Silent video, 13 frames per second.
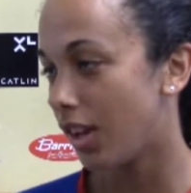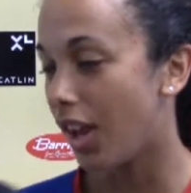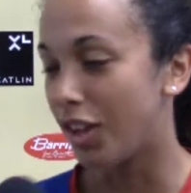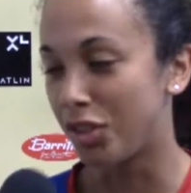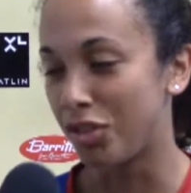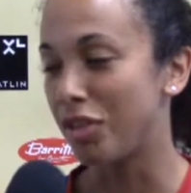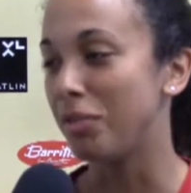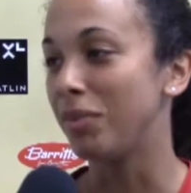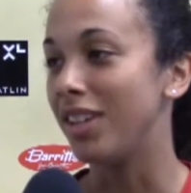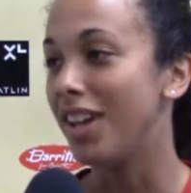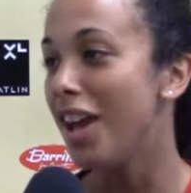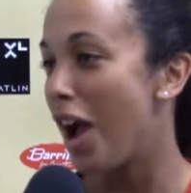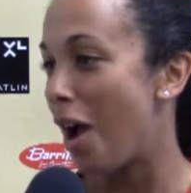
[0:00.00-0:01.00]

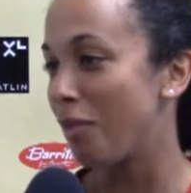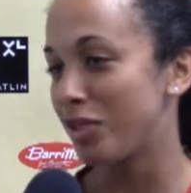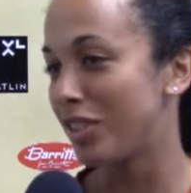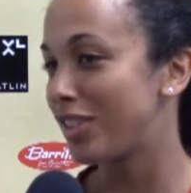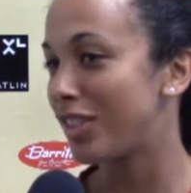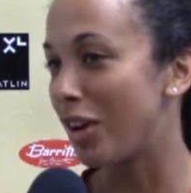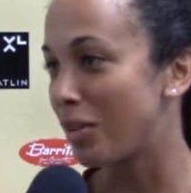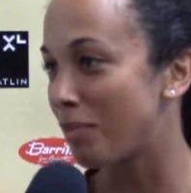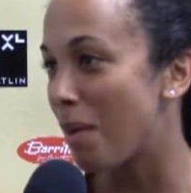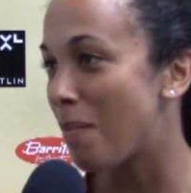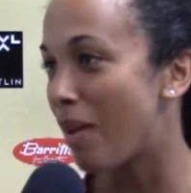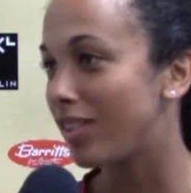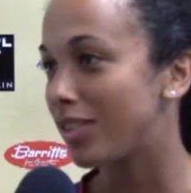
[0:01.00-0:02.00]
Extremely. I was just talking to my
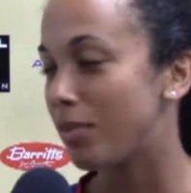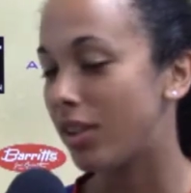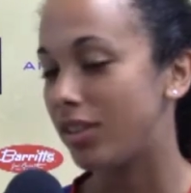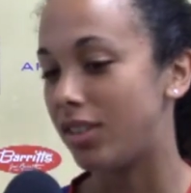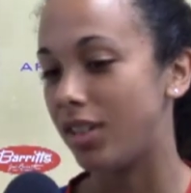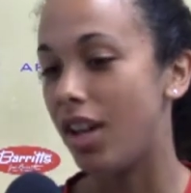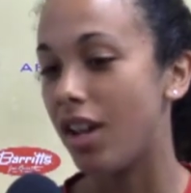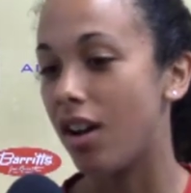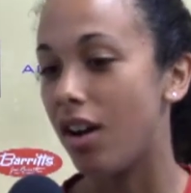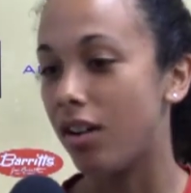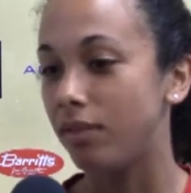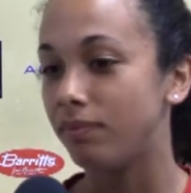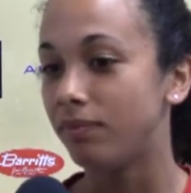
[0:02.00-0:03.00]
parents about it today.
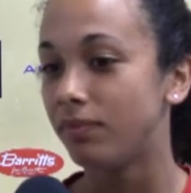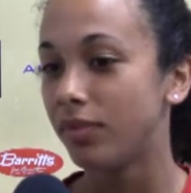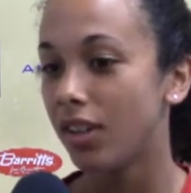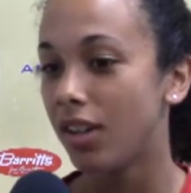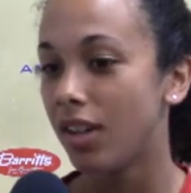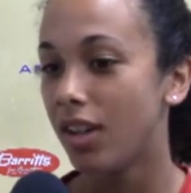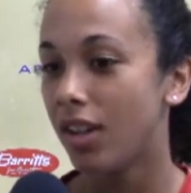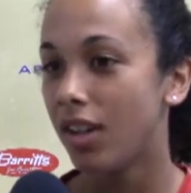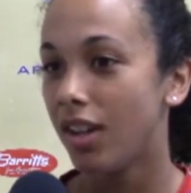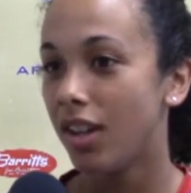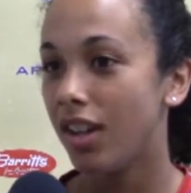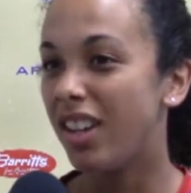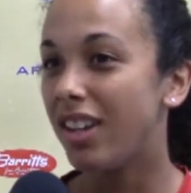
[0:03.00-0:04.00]

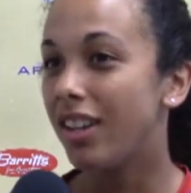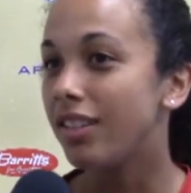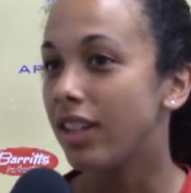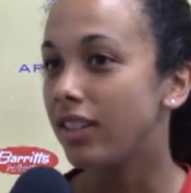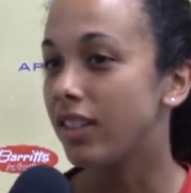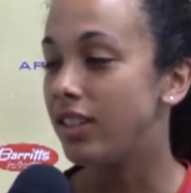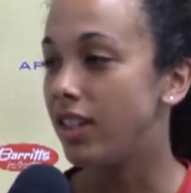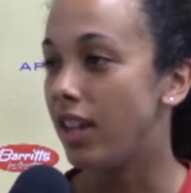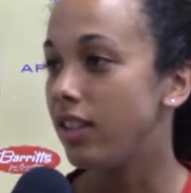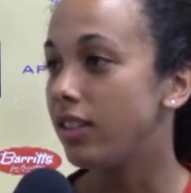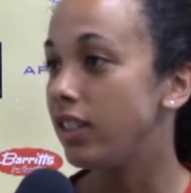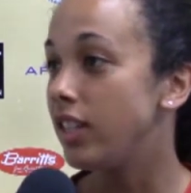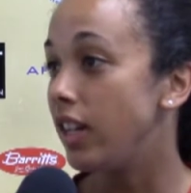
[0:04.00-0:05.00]
It is like the
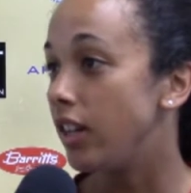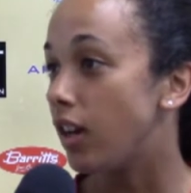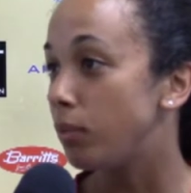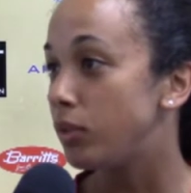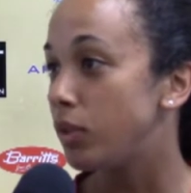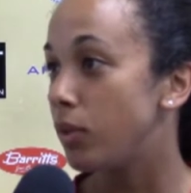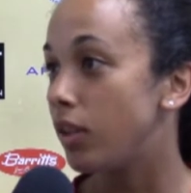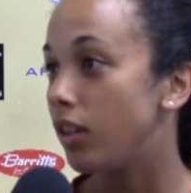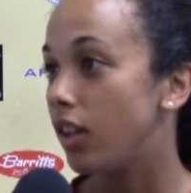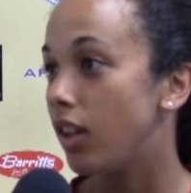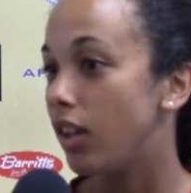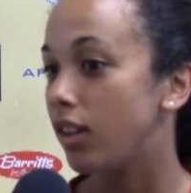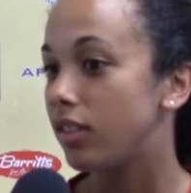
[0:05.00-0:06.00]
days leading up to it.
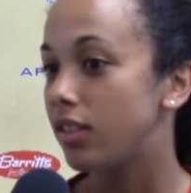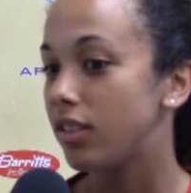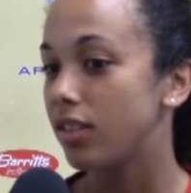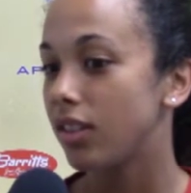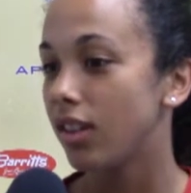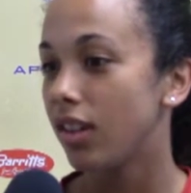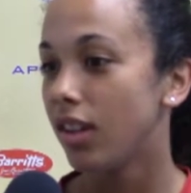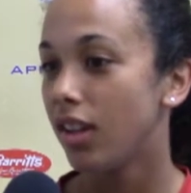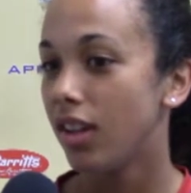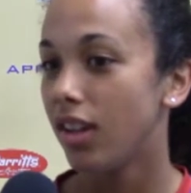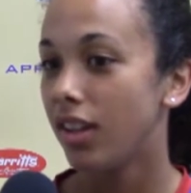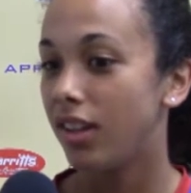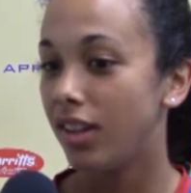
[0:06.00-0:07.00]
It's
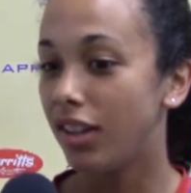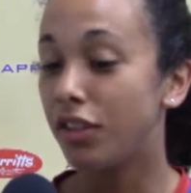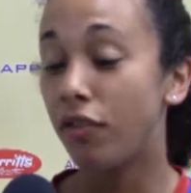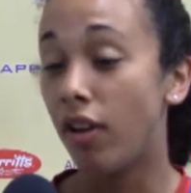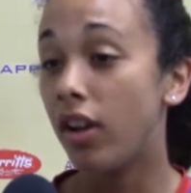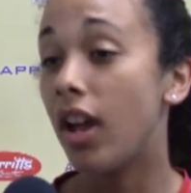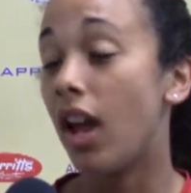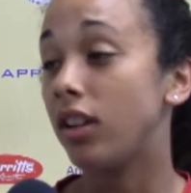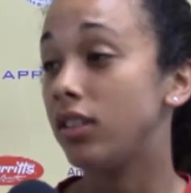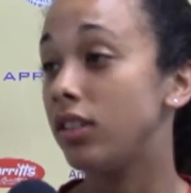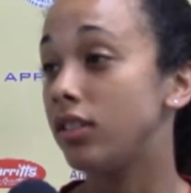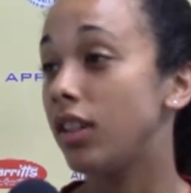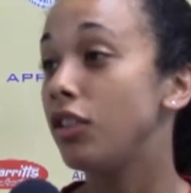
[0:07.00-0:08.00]
very
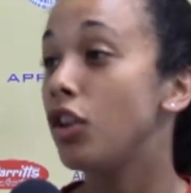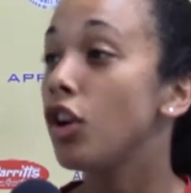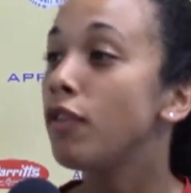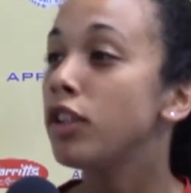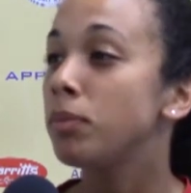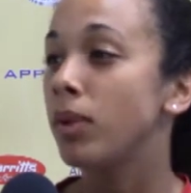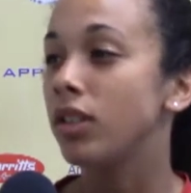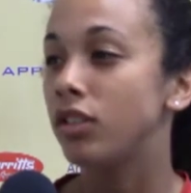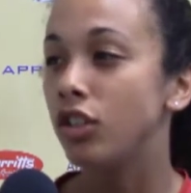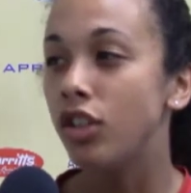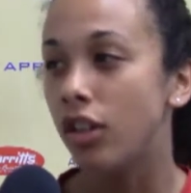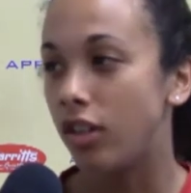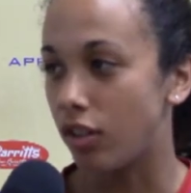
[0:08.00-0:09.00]
anxious and nervous, but it's a
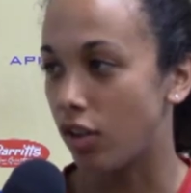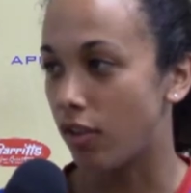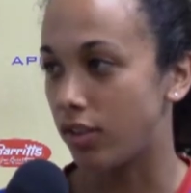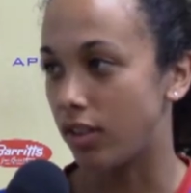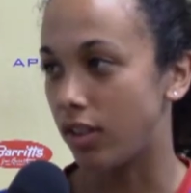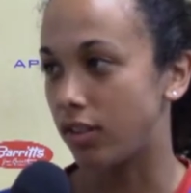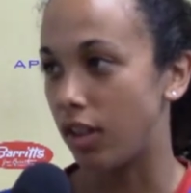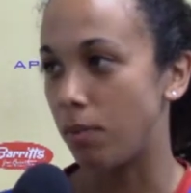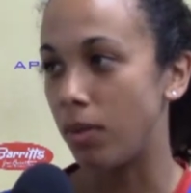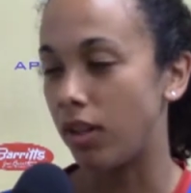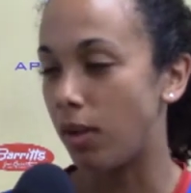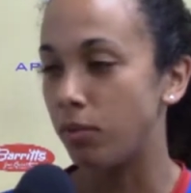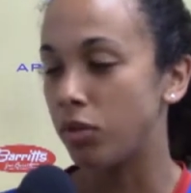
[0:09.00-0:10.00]
good nervous and
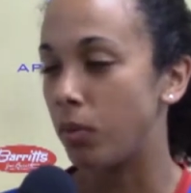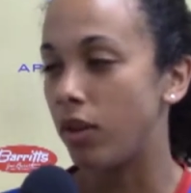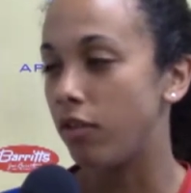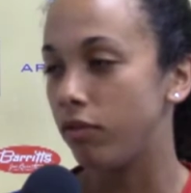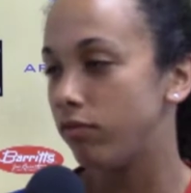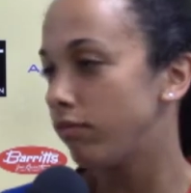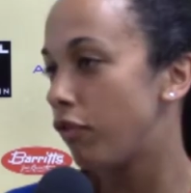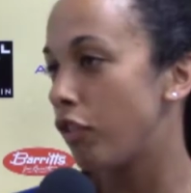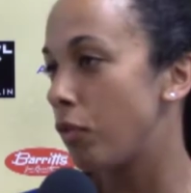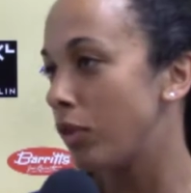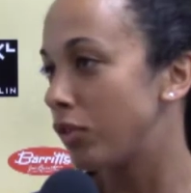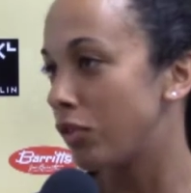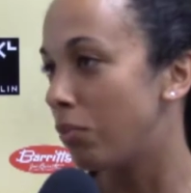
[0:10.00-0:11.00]
excitement. And I'm just waiting for the
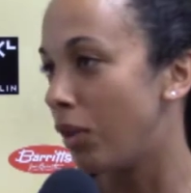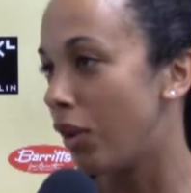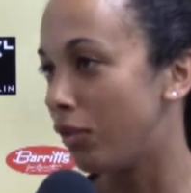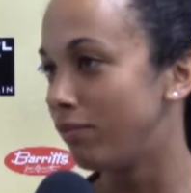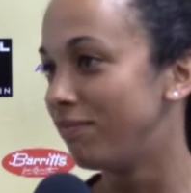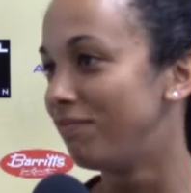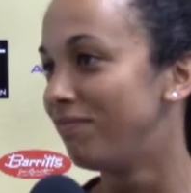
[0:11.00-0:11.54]
whistle to blow.